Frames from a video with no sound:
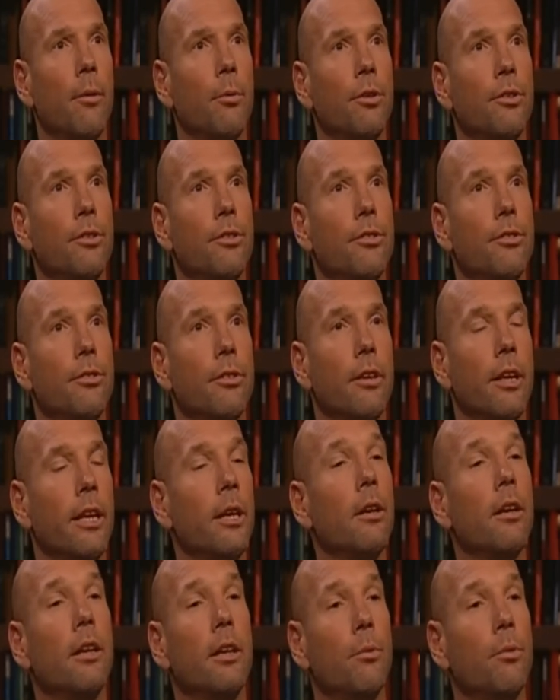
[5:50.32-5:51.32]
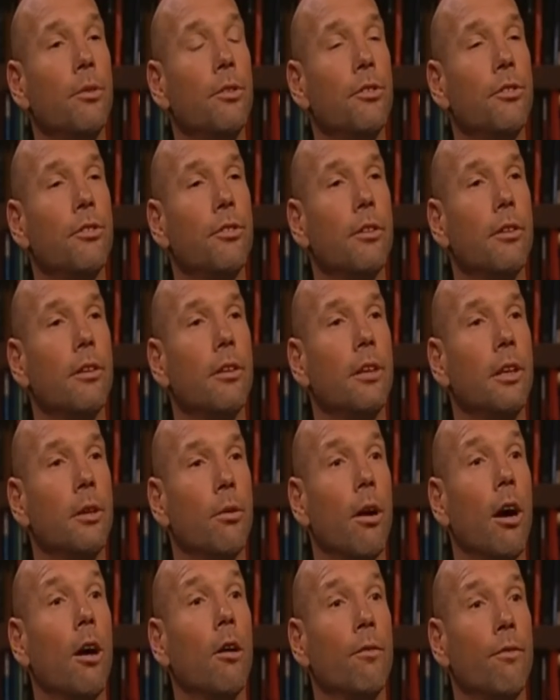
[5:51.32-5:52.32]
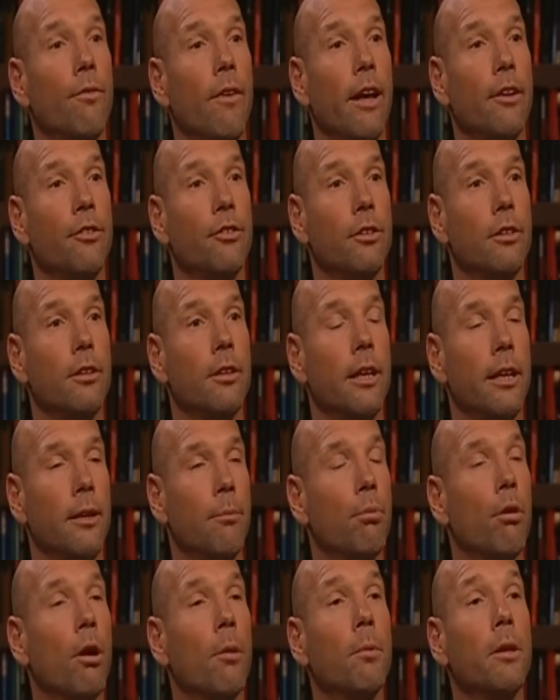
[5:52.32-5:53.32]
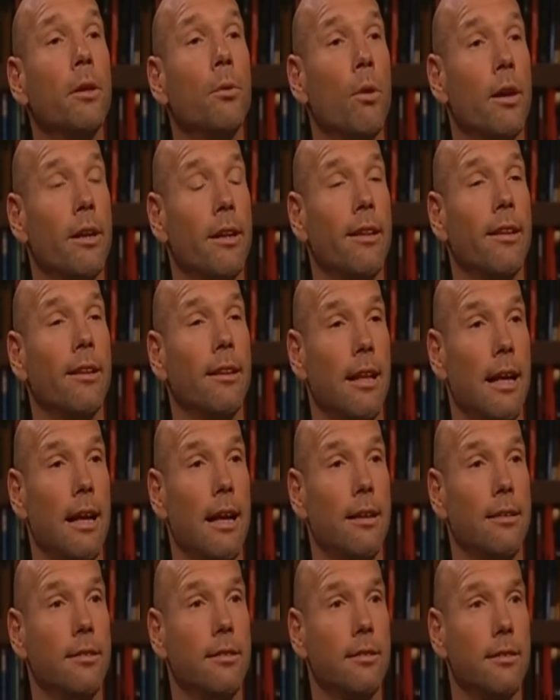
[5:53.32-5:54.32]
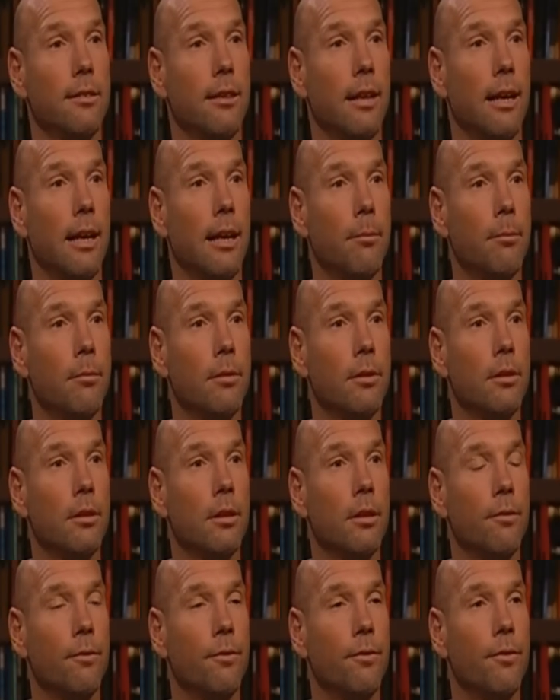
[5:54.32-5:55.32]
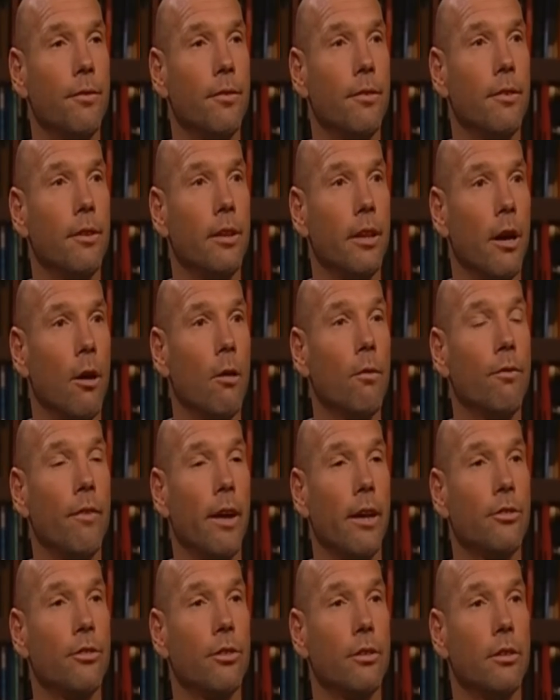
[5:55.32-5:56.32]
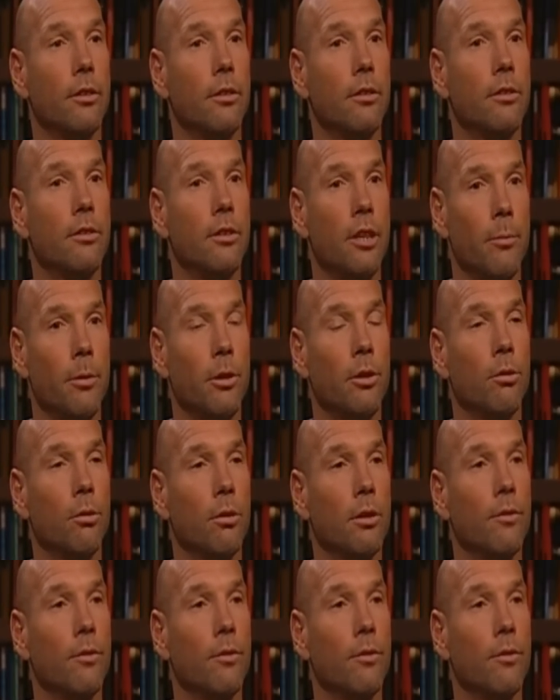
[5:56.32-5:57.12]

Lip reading: was, he was your old-fashioned and probably one of the last of the old-fashioned typical